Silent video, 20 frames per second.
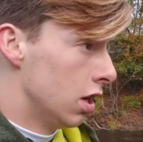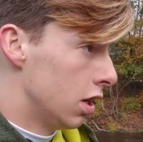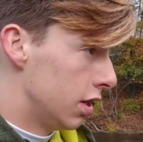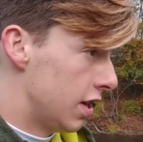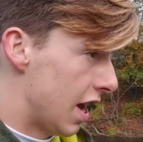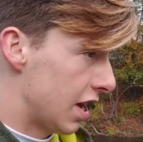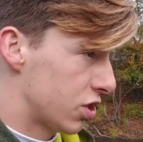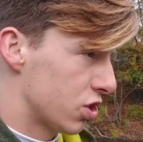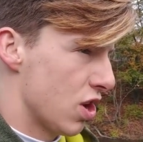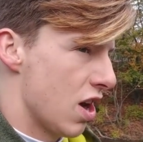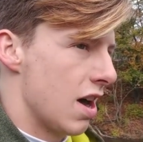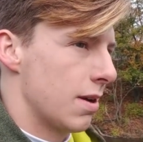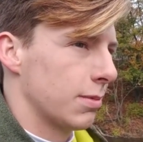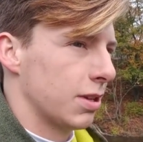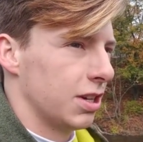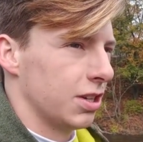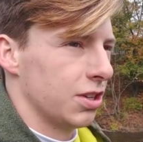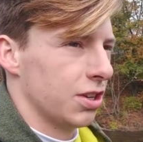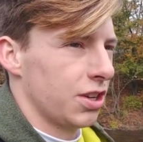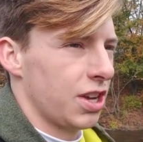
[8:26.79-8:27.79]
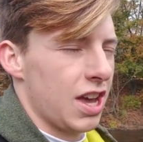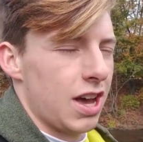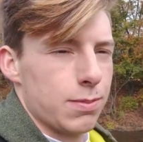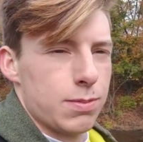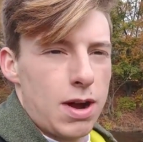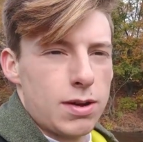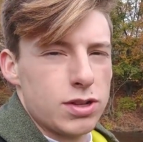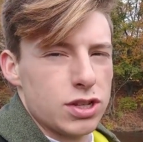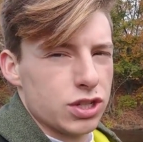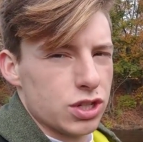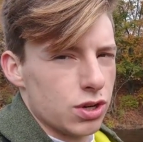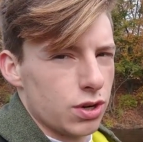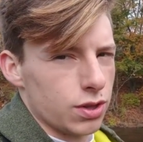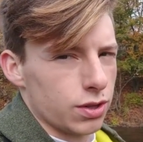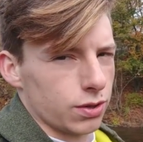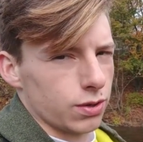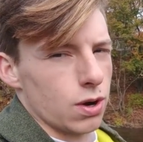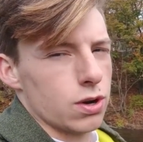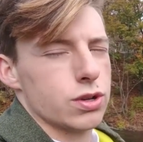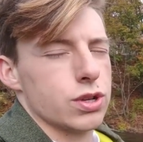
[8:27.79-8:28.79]
Not sure how I'm gonna cook it. I'll probably just go to the
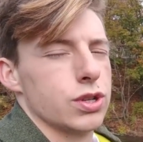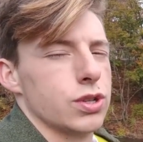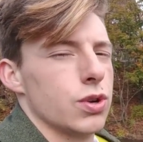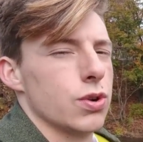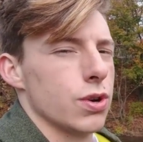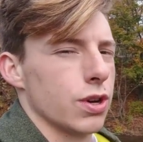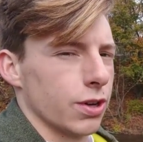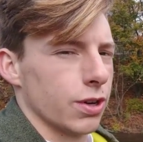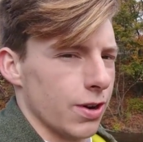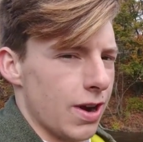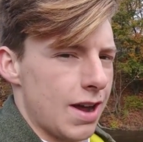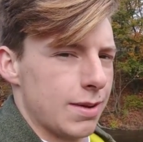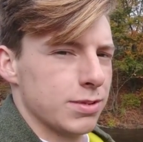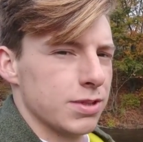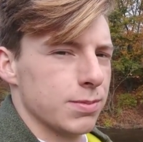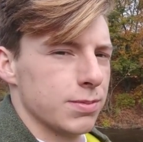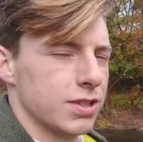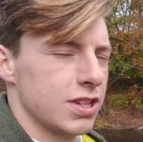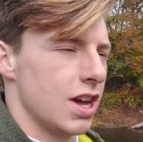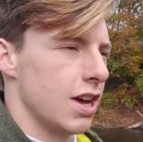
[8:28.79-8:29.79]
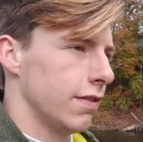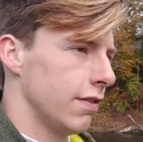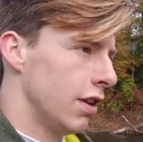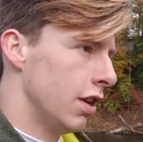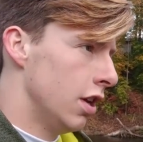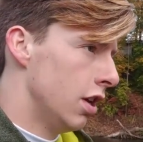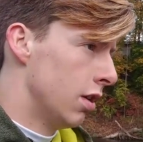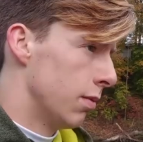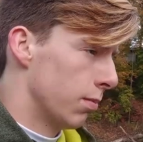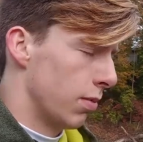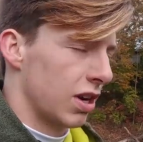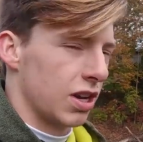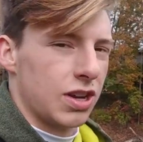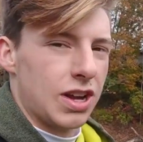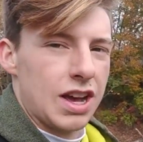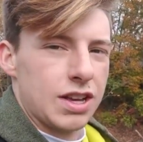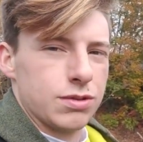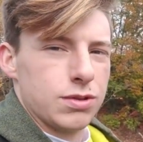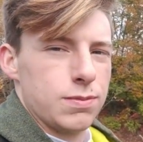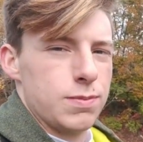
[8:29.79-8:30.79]
grocery store and grab some stuff, bring you
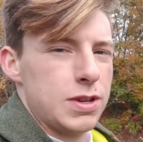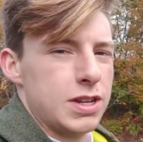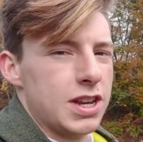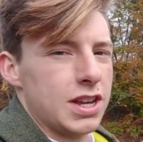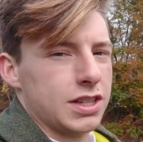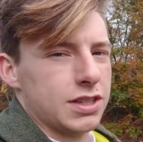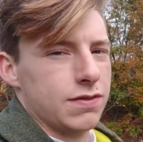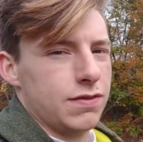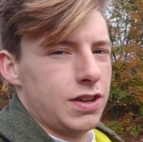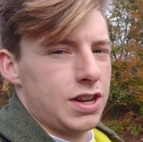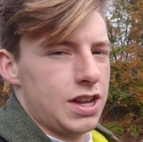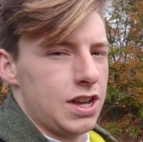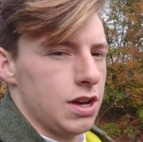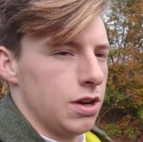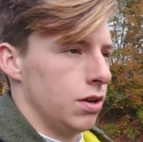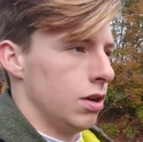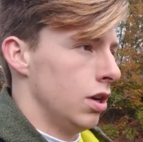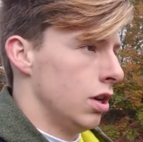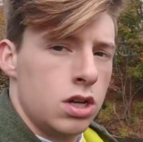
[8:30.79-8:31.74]
guys with me, take some video.